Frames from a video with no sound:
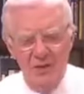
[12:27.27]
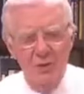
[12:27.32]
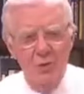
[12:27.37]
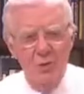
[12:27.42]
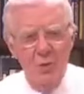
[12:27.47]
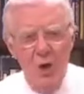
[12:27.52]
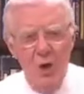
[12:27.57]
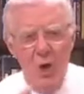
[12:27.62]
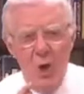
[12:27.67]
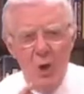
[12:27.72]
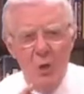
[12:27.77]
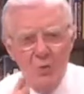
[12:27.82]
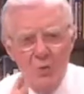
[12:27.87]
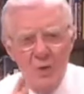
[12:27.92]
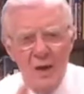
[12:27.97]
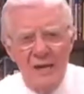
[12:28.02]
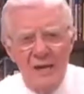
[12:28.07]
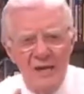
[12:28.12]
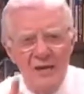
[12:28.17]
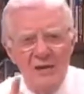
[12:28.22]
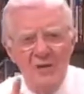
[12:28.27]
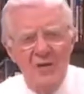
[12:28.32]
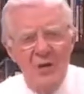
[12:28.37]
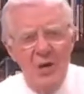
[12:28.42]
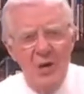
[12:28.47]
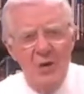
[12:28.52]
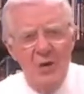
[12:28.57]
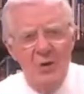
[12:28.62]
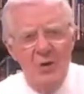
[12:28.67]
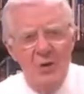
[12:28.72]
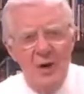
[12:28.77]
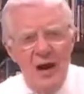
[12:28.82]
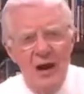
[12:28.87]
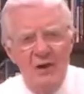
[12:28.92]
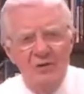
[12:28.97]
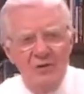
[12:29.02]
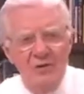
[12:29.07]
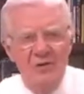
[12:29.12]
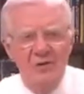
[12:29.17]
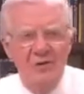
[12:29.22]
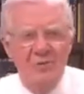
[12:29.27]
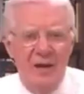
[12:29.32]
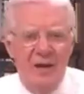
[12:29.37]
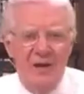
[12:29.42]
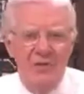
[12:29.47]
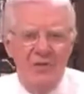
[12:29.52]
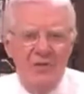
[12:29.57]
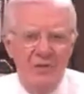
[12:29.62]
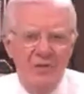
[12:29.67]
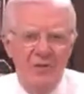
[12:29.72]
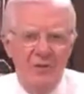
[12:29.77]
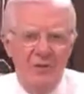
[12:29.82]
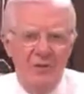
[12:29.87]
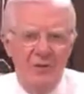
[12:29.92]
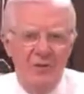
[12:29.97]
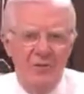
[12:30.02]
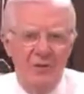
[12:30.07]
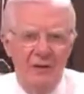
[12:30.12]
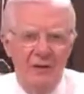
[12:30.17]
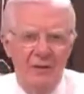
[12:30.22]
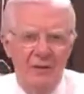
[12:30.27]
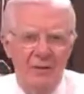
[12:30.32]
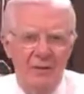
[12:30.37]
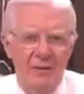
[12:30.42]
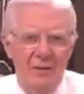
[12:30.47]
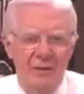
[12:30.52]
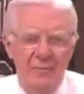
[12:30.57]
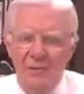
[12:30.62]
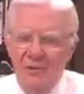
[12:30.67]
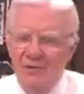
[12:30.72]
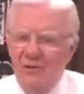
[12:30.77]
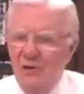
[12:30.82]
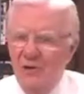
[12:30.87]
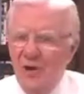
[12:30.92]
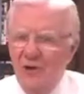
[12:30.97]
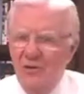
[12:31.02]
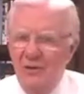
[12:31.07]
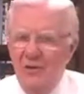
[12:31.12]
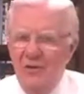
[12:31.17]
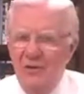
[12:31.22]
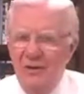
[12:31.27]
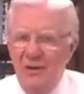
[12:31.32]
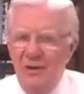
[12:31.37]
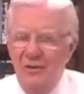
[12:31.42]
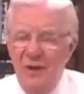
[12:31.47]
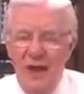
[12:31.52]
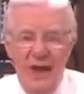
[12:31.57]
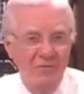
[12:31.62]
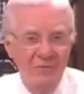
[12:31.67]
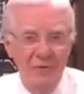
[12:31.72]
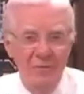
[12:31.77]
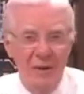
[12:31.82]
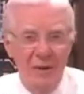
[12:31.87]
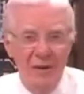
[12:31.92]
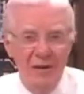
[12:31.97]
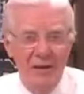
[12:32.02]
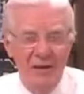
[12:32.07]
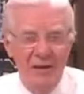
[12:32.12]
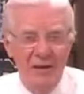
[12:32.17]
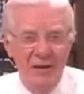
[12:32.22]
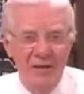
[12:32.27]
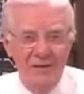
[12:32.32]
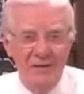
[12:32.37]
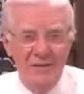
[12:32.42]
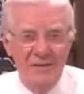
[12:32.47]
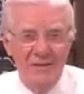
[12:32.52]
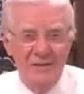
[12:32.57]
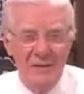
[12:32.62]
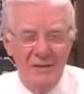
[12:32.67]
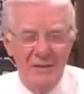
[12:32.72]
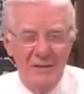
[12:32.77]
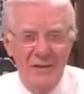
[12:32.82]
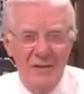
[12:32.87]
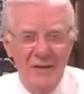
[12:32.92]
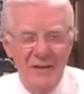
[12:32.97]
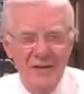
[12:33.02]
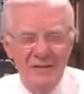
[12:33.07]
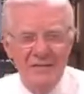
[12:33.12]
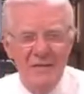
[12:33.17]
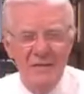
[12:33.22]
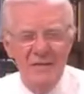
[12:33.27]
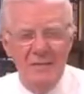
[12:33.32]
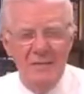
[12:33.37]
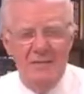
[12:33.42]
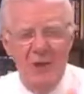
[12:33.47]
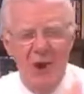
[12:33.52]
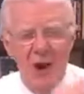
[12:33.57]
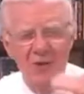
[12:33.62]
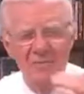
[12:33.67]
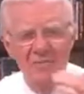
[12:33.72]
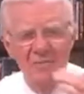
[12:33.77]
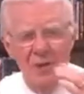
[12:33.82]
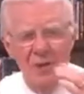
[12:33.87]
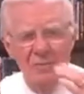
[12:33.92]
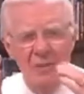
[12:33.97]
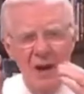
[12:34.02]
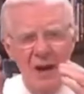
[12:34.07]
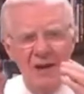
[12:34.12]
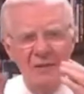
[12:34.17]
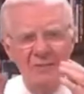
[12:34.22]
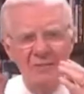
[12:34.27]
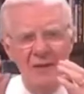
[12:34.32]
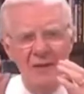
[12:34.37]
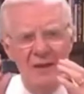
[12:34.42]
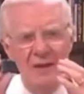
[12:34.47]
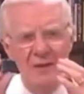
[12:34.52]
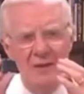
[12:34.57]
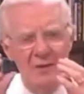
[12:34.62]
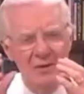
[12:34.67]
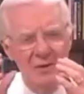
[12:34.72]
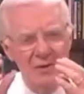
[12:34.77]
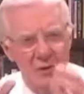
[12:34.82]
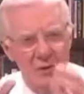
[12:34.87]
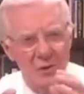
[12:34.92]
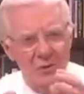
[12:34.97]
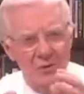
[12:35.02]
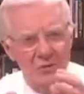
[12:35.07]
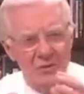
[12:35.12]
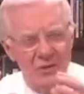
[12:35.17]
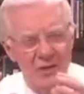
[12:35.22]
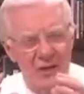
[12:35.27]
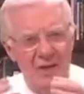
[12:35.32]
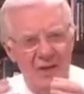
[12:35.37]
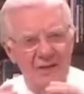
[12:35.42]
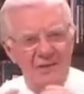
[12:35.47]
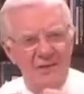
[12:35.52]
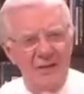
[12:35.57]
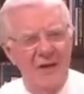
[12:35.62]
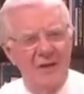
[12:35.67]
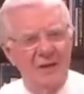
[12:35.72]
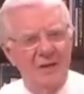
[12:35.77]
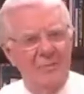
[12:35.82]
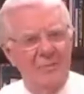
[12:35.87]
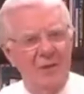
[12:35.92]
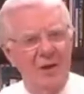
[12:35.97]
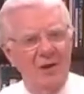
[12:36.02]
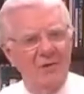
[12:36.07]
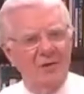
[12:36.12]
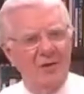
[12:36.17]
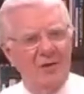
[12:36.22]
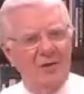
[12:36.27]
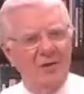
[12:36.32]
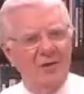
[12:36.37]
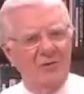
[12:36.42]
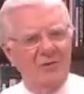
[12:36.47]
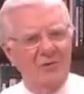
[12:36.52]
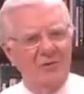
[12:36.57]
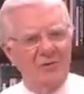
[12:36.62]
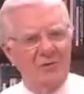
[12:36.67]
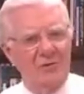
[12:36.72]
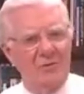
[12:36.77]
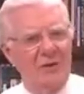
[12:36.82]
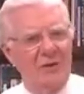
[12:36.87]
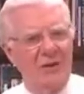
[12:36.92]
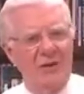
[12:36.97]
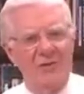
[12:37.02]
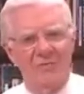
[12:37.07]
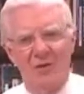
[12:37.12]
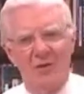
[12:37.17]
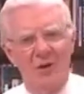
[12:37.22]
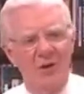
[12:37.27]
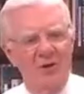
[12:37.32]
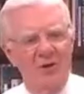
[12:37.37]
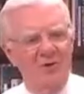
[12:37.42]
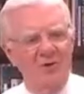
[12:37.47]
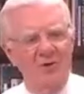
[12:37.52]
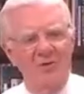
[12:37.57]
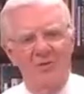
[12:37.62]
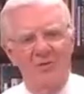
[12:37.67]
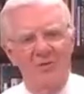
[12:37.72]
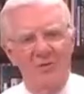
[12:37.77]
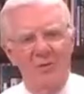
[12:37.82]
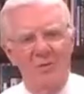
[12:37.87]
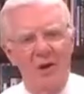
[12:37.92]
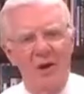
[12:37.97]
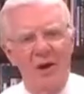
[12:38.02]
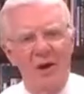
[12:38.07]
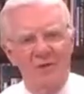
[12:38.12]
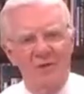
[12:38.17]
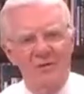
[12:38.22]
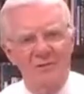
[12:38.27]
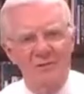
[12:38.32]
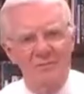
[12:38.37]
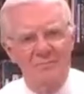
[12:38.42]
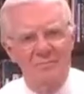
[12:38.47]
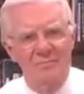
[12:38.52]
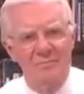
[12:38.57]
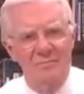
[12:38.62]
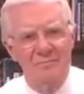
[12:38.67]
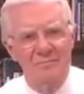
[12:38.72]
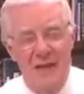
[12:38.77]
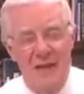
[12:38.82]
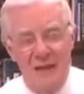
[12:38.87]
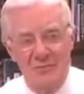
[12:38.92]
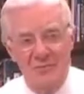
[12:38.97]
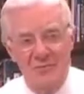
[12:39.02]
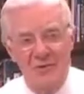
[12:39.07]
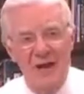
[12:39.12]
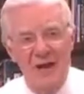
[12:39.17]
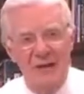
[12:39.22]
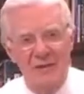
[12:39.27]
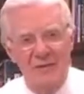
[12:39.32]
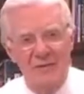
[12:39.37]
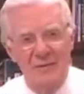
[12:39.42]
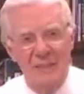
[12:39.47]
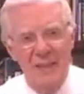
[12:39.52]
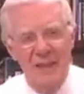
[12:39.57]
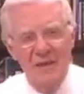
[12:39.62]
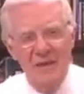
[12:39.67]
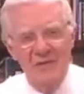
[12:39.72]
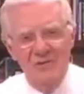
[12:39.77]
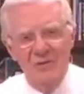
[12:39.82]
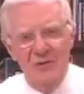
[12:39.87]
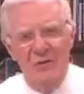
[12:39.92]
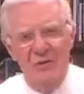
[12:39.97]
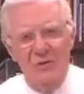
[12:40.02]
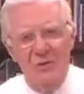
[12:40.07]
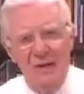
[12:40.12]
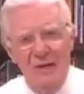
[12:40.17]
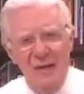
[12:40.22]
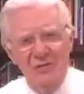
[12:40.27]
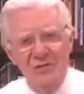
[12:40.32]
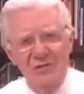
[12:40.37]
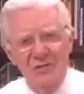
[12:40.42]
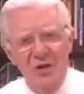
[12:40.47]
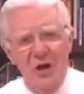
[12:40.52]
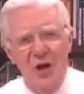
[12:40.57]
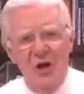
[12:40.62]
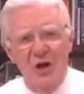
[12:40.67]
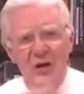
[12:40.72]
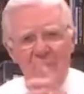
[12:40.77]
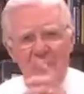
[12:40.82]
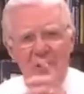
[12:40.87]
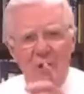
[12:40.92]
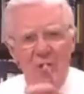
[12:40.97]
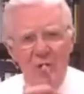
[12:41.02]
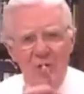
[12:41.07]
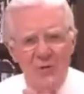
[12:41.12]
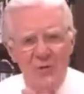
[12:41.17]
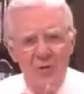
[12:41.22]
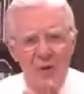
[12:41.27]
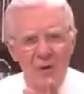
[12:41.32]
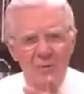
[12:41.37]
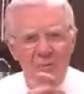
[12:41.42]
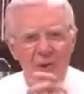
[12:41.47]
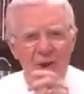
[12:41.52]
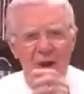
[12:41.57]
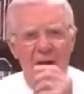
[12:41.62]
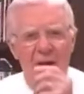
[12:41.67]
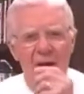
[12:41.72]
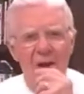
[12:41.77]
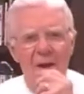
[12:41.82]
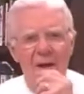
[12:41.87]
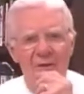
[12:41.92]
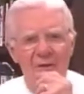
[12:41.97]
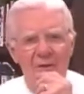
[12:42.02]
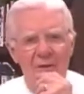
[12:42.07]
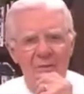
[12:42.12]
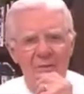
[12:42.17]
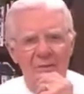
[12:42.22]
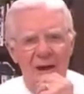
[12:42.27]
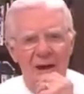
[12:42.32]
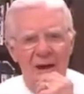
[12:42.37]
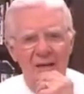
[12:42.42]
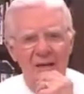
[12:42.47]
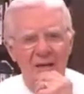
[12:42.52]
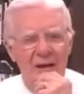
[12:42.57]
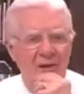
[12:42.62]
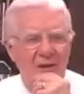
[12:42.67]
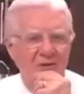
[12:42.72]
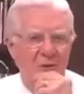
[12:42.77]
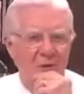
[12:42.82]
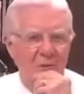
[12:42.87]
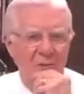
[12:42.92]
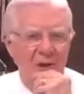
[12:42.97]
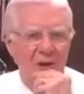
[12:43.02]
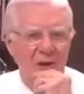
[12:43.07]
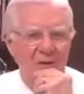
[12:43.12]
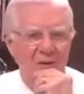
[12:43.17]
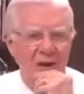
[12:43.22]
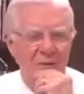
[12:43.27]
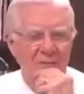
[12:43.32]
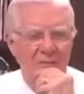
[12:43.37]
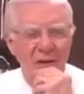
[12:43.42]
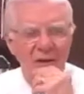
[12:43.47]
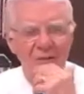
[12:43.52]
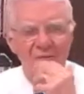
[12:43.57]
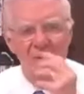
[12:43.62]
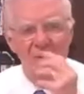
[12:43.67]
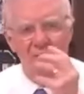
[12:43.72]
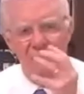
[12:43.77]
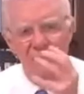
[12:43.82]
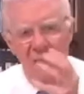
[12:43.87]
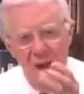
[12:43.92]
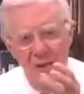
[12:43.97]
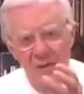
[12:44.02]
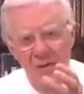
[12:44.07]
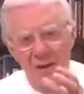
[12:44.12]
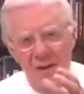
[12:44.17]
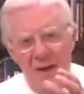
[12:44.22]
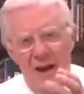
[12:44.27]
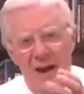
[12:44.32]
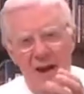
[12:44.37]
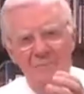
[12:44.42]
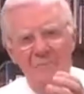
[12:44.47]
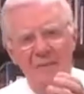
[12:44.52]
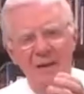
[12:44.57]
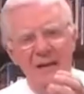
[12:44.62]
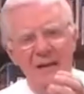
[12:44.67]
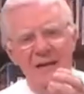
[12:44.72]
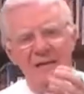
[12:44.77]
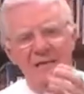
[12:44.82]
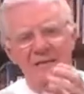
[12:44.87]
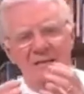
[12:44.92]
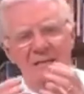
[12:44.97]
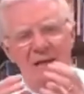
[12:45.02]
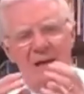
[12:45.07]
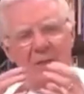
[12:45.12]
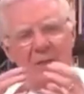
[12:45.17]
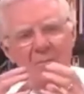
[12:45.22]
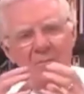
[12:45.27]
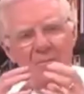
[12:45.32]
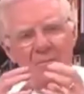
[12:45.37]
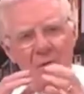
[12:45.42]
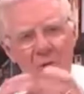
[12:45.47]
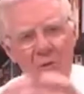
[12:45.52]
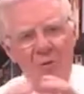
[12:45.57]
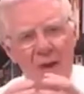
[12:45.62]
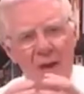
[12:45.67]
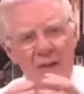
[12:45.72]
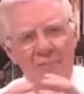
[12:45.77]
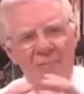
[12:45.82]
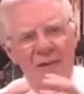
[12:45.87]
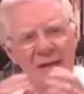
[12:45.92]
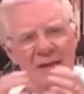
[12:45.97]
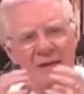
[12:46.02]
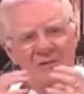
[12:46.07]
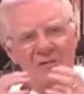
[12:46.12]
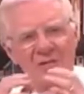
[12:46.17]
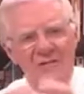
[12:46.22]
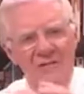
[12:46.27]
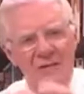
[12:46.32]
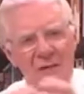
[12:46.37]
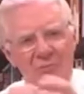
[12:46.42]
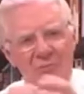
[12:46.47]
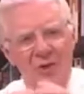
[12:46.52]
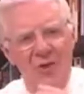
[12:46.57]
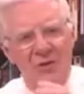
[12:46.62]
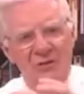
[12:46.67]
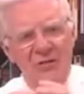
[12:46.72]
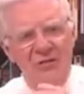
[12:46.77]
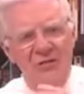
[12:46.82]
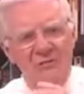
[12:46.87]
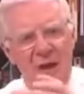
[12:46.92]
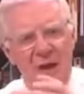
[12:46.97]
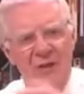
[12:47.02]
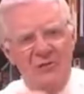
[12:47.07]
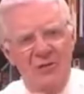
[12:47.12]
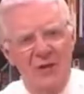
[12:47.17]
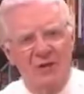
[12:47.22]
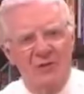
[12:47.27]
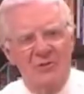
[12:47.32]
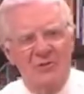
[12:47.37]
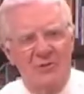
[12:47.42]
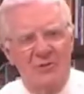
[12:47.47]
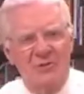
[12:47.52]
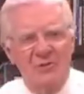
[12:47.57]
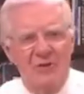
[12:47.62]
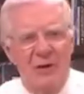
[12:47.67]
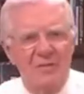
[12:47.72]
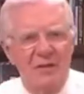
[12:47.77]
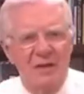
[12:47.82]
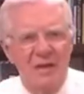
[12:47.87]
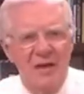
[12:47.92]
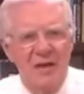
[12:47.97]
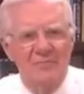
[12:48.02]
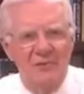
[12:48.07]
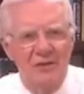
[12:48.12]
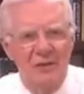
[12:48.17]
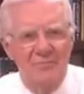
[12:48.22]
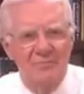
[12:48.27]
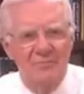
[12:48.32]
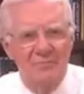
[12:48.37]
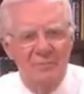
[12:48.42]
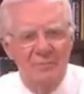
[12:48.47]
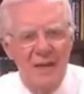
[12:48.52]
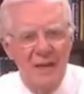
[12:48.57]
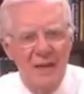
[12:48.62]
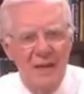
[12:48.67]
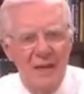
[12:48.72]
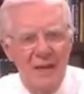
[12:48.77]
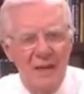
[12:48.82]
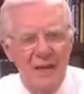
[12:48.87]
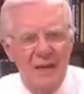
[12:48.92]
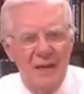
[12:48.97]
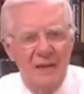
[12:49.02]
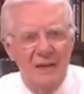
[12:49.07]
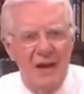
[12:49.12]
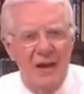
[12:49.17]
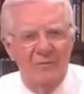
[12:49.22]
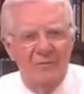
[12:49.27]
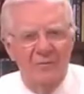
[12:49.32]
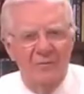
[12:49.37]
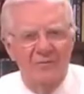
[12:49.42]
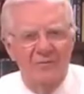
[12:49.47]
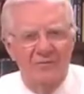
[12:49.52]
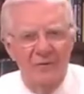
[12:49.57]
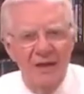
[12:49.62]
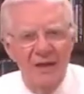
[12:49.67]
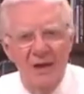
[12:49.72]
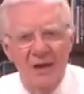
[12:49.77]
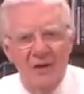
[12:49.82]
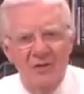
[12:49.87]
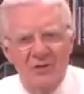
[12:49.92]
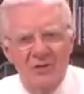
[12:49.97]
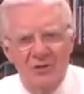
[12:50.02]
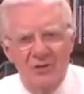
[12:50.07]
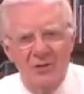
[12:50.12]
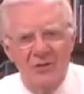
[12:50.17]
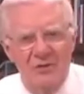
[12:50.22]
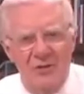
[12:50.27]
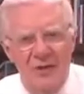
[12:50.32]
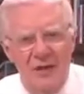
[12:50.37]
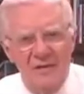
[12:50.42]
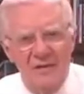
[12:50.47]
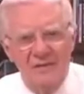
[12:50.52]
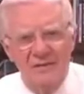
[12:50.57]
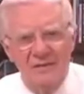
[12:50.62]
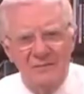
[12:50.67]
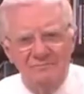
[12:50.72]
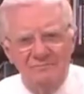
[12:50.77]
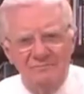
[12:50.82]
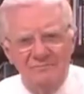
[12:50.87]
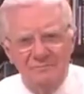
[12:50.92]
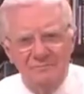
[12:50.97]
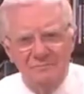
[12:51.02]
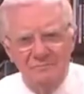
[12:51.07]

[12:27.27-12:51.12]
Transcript: You already know how to do better than you're doing, but you're not doing it. Everybody does. See, the part of our mind that knows things and the part that controls our behavior, two different parts. That's right. So let's talk about your power, your mind, and your paradigm. The paradigm is the programming in the subconscious mind that controls our behavior. Now, Fleet understood this,